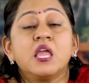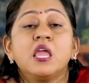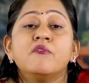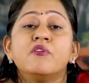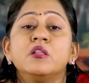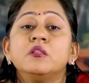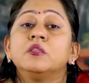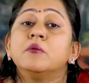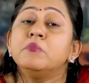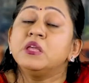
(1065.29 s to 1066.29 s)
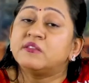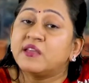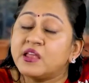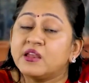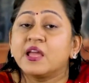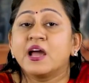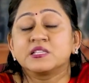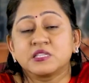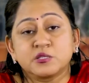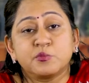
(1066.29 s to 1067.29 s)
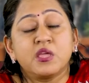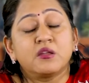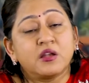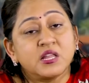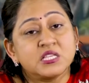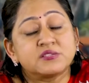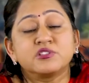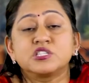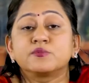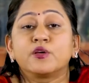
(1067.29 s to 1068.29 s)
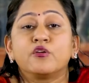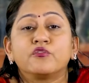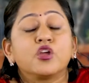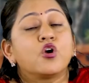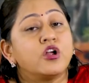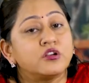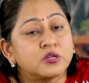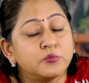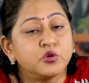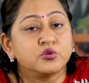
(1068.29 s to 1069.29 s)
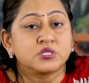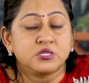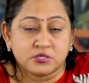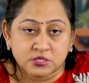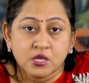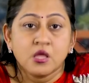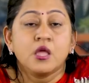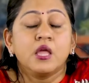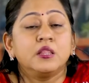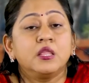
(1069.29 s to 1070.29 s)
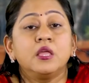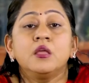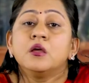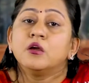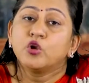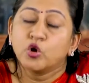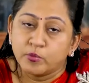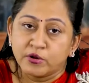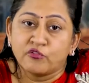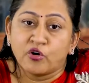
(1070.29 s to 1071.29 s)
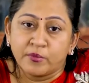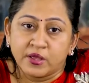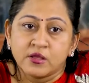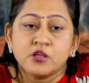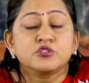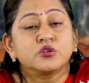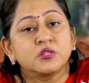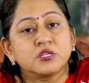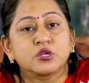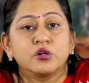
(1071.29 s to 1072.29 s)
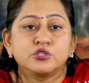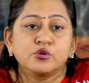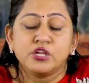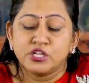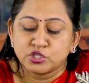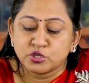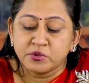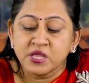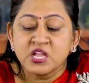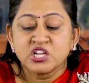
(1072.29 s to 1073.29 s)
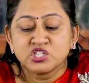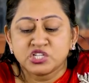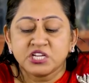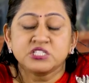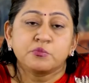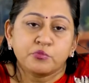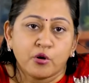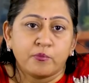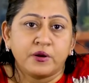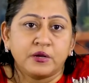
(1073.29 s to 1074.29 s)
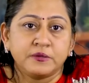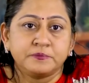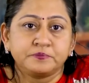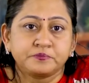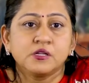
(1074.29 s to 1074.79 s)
Even the methane gas is being released, which is one of the contributors in the global warming. So, this also needs to be checked properly.